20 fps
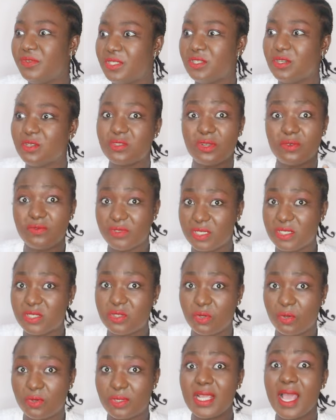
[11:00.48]
videos of these
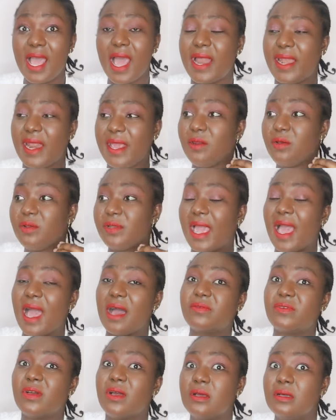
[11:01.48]
stores and I know they
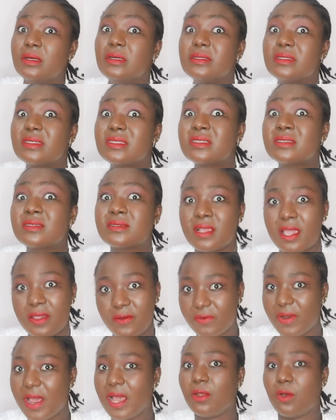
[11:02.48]
have
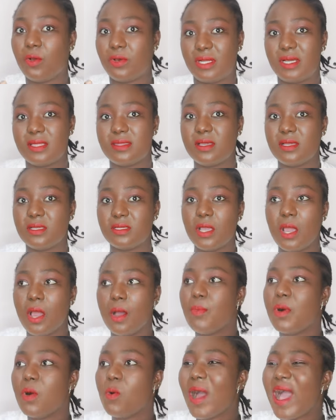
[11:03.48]
several other things.
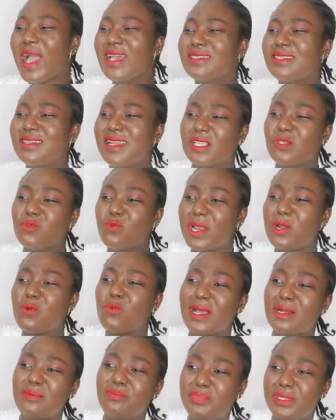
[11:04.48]
But why is it that when
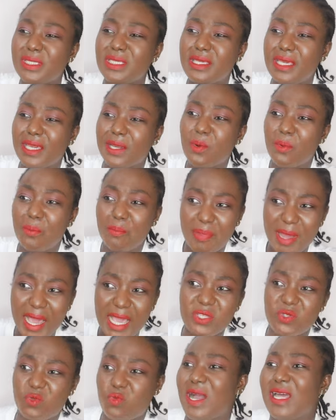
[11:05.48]
one big girl
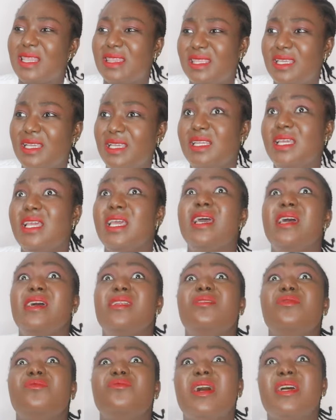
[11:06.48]
buys one thing,
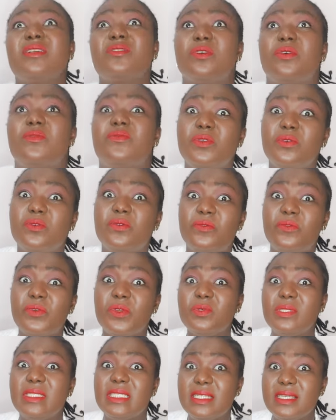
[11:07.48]
the rest of you
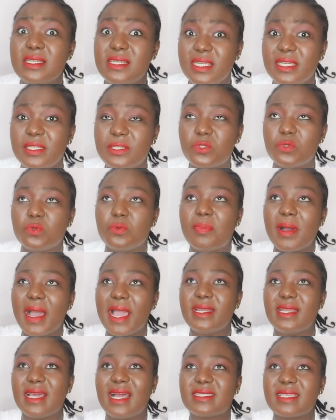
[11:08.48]
feel the need to
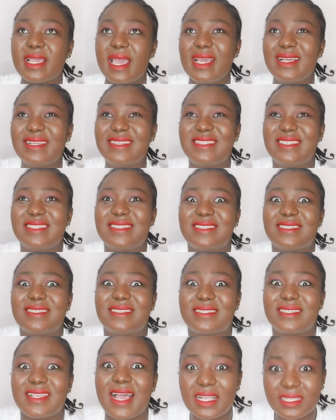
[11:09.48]
buy that
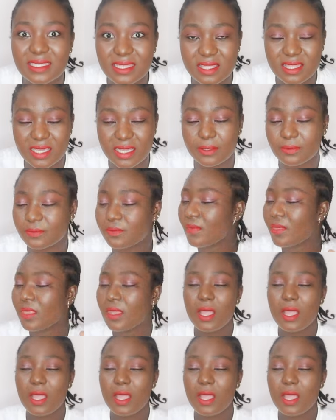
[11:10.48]
exact thing?